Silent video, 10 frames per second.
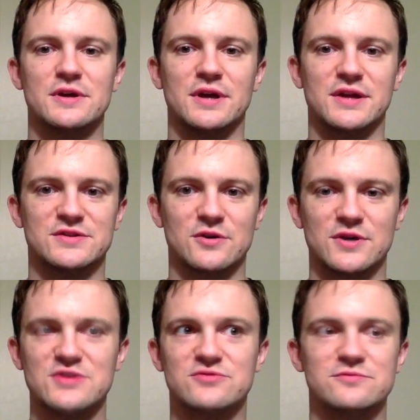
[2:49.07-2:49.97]
And so
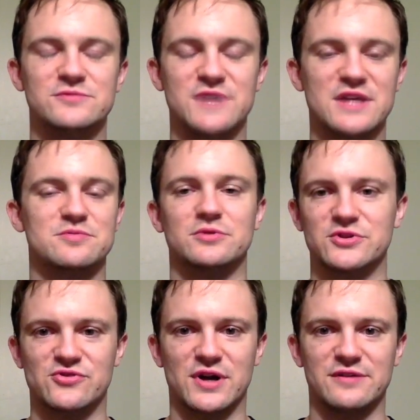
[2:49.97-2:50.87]
he's desperately
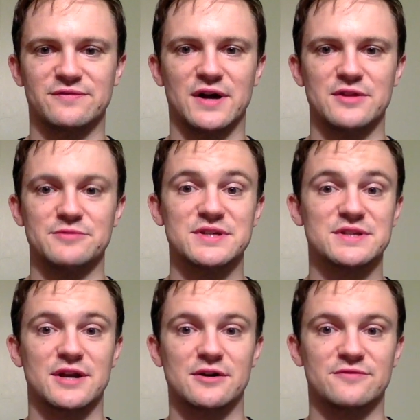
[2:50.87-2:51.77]
trying to find them. He's
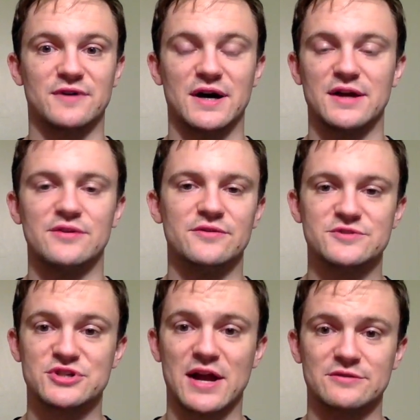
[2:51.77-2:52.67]
terrified. The
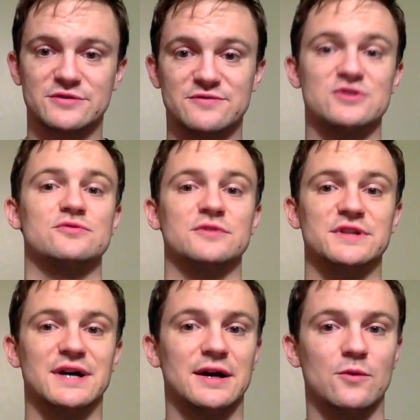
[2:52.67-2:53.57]
shouts eventually
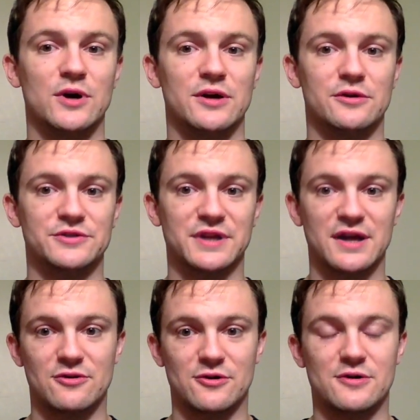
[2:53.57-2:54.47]
die away
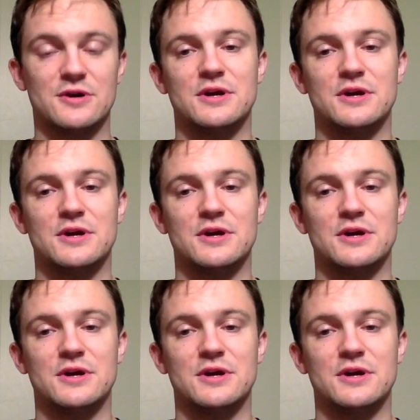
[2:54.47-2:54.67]
altogether.